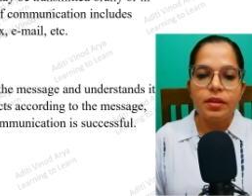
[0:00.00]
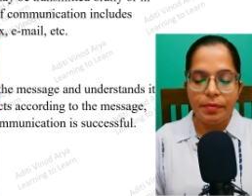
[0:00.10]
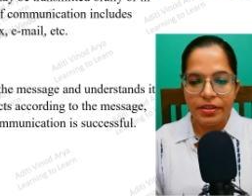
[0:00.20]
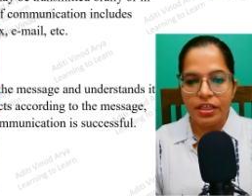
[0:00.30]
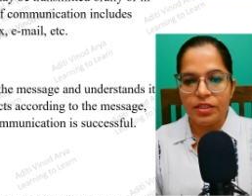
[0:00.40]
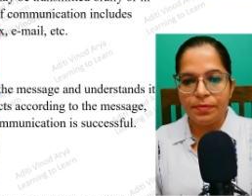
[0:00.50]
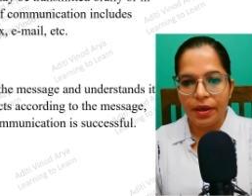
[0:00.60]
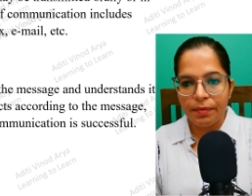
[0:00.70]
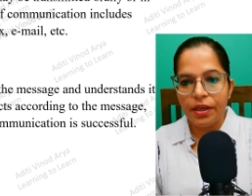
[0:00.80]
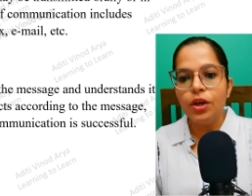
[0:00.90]
the message
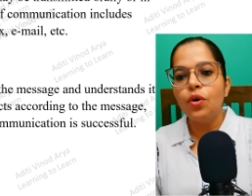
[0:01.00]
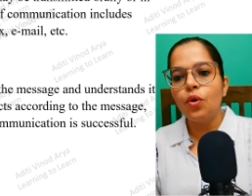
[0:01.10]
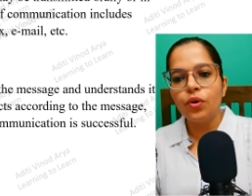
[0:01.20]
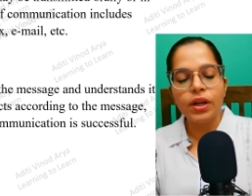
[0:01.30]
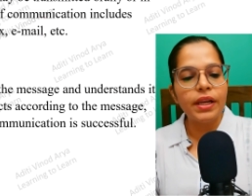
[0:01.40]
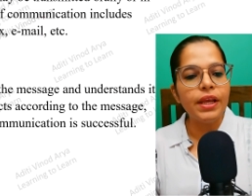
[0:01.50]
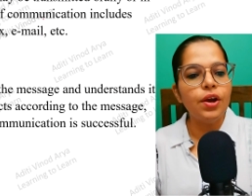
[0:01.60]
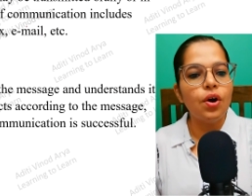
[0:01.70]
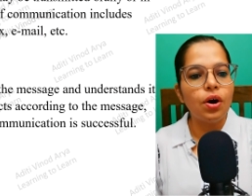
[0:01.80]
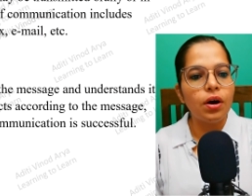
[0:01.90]
may be orally
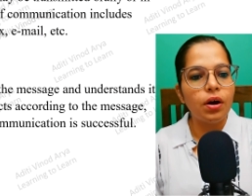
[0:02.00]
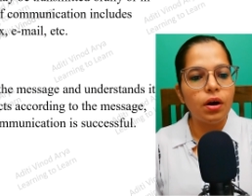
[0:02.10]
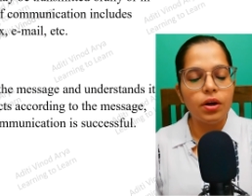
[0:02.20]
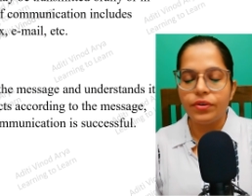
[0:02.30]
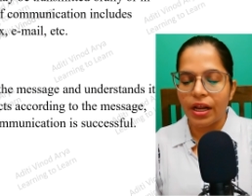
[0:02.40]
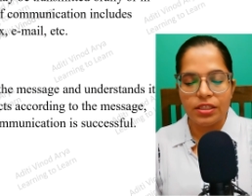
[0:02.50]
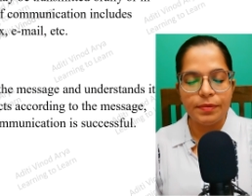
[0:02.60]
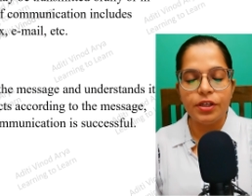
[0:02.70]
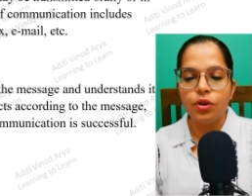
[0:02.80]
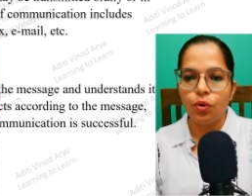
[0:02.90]
uh,
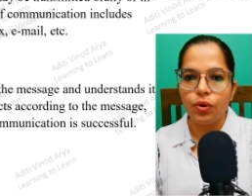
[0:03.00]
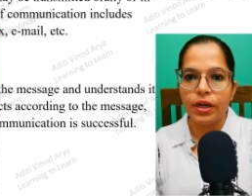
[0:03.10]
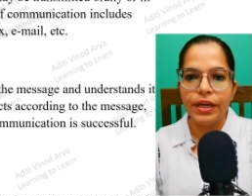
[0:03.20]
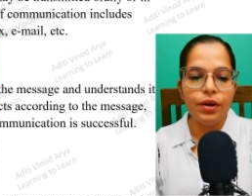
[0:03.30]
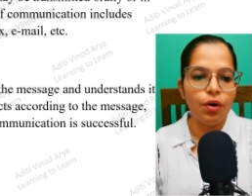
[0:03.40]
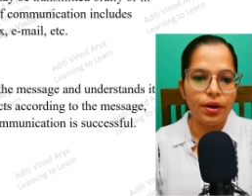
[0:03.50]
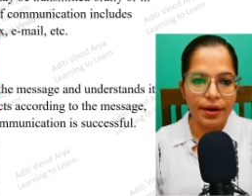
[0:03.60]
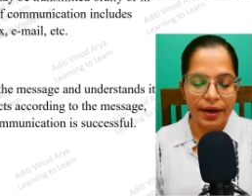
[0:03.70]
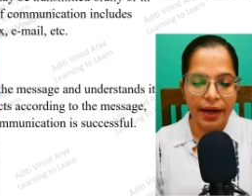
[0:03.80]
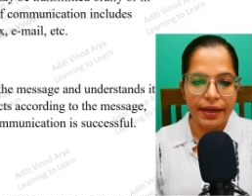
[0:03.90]
transmitted orally or
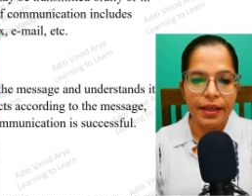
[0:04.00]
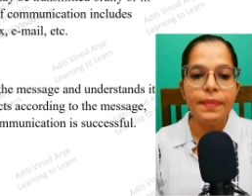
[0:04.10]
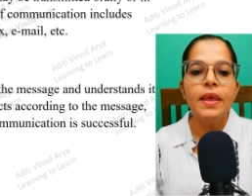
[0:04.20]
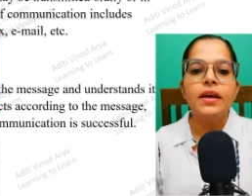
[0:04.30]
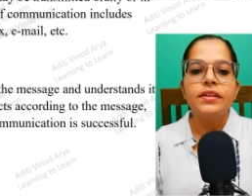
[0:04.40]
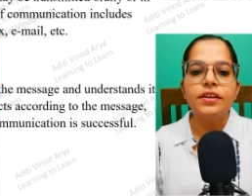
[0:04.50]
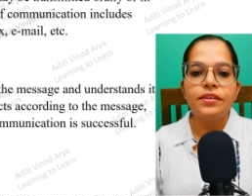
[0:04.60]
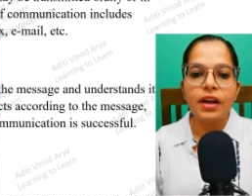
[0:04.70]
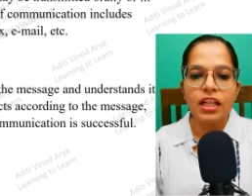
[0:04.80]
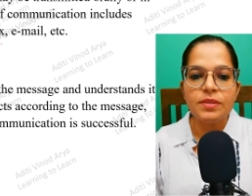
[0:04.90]
in writing the
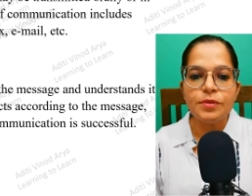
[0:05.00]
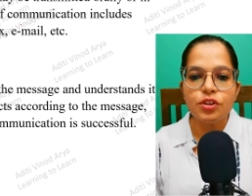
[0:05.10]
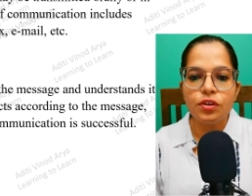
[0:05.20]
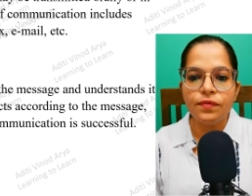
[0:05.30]
transmission